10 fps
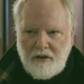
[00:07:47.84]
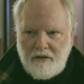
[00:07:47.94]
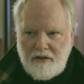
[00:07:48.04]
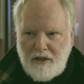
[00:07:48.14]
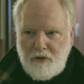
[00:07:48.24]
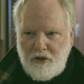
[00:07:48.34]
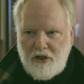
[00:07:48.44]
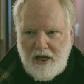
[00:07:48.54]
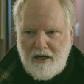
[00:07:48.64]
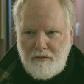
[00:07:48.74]
Guy
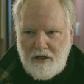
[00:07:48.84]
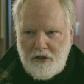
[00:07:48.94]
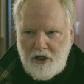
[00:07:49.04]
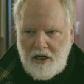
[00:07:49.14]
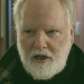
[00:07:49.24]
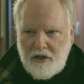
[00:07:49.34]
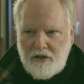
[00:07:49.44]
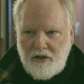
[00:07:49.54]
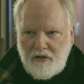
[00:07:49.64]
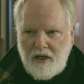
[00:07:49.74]
Madden. I
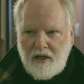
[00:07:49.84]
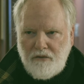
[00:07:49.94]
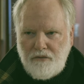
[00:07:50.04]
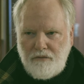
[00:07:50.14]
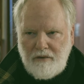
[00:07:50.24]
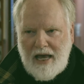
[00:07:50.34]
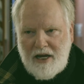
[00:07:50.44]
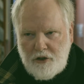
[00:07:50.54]
convinced myself